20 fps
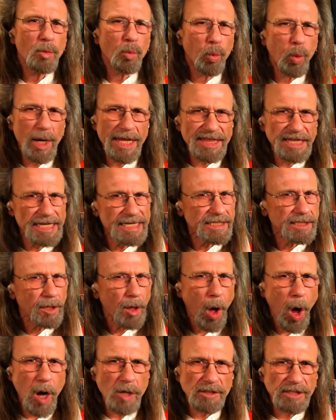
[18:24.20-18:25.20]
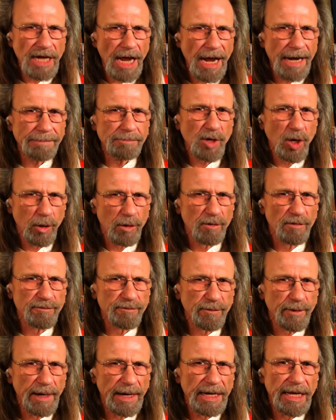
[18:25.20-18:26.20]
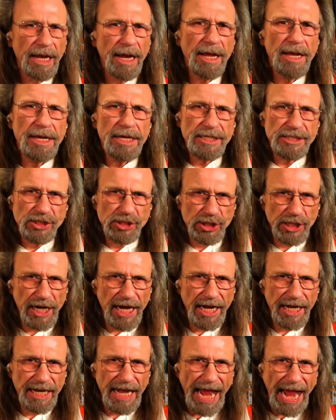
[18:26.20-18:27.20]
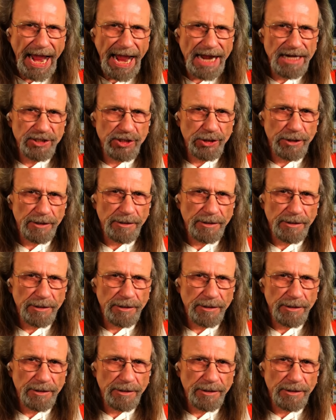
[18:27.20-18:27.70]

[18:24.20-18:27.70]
with his longtime girlfriend Jane Asher.